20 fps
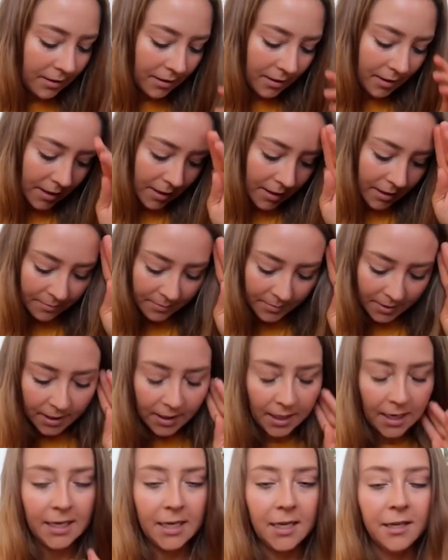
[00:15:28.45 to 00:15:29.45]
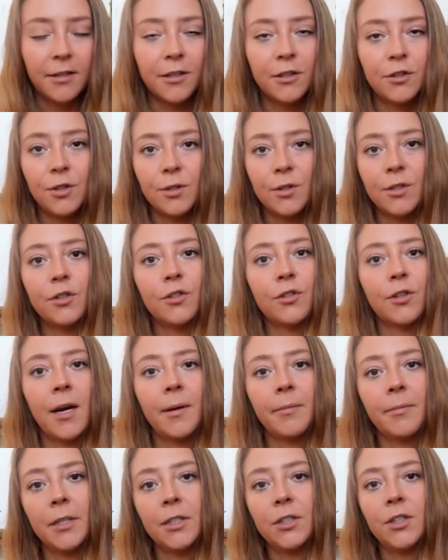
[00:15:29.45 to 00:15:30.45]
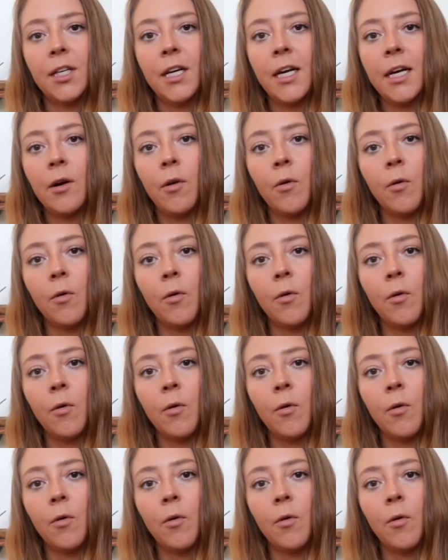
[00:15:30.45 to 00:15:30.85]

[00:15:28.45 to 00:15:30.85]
I either do the dry brushing,